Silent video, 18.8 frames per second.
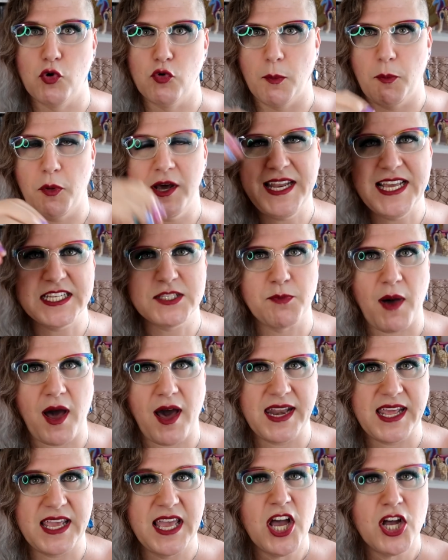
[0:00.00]
who will put his
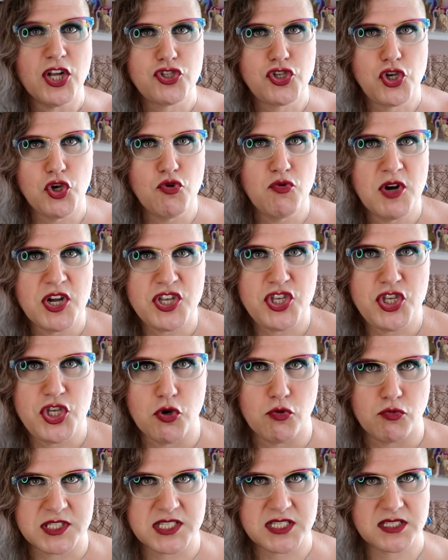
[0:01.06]
body to
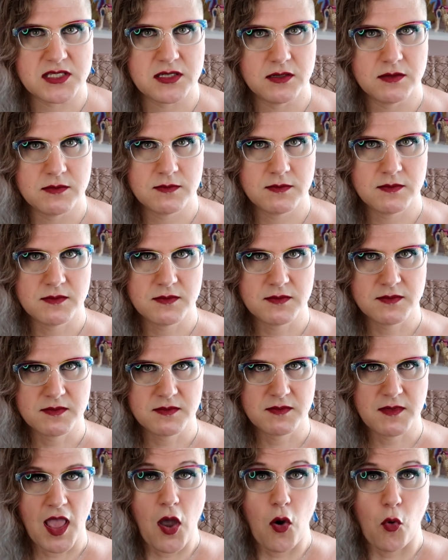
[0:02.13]
use.
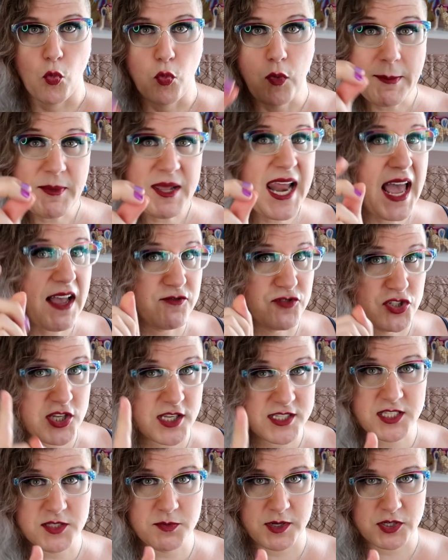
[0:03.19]
Women have
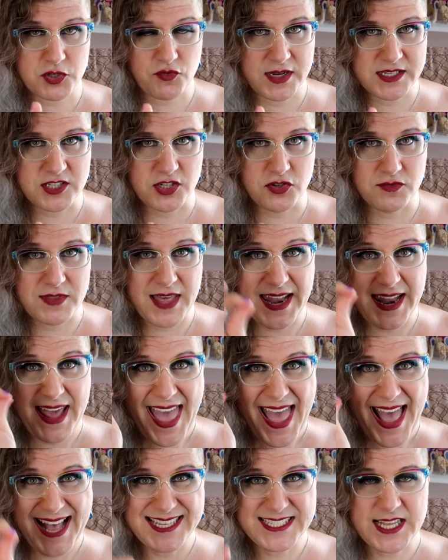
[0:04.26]
just as much right to do that
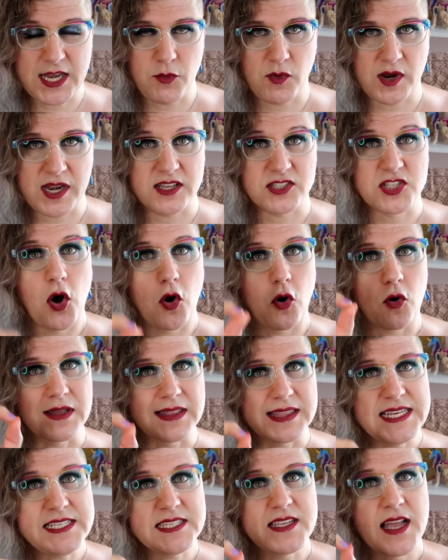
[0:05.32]
as anyone else, or at
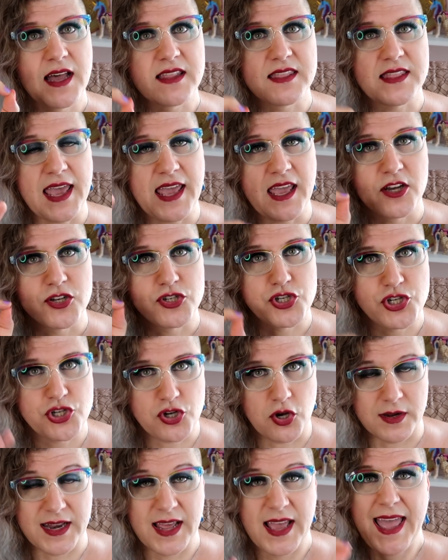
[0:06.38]
least they
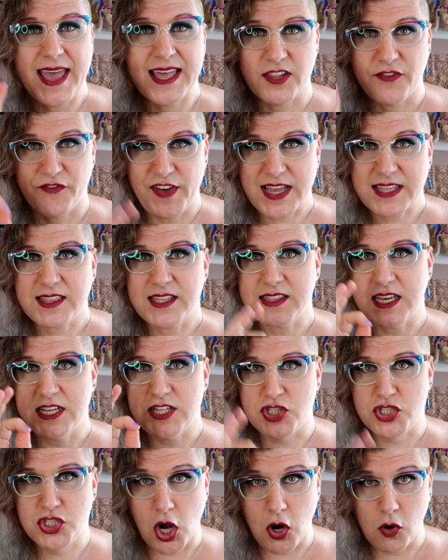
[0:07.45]
should. And the fact that
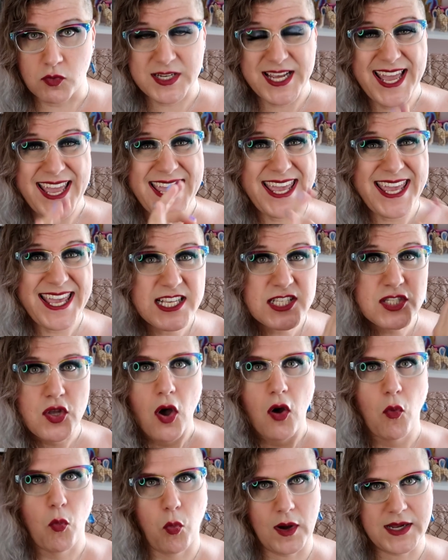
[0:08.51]
they don't is
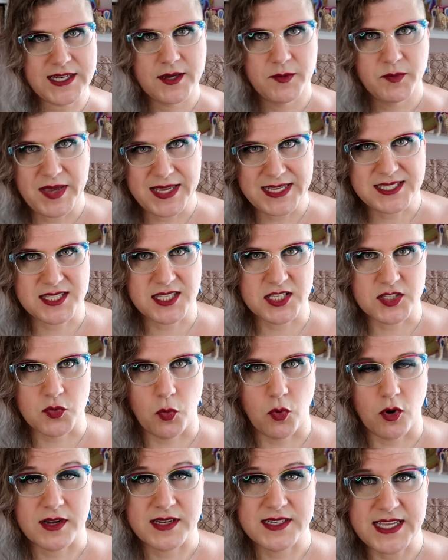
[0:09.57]
what makes this
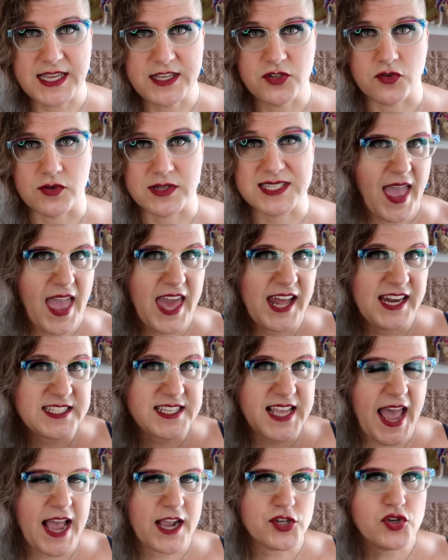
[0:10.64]
work dangerous. And it's
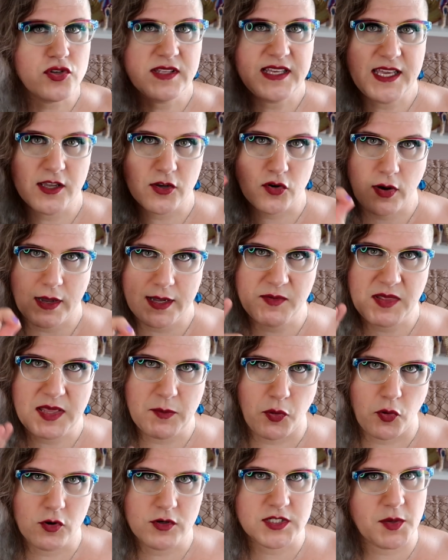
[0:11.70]
actually incredibly
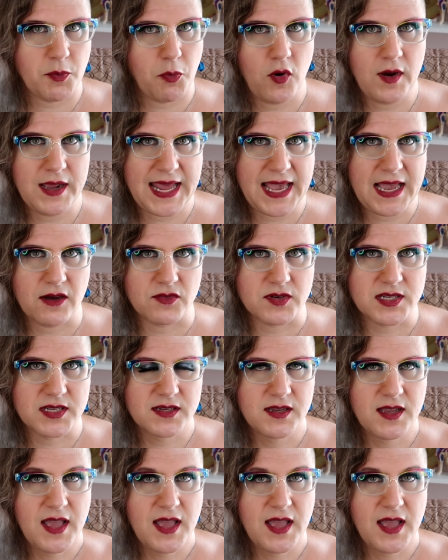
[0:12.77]
important to point out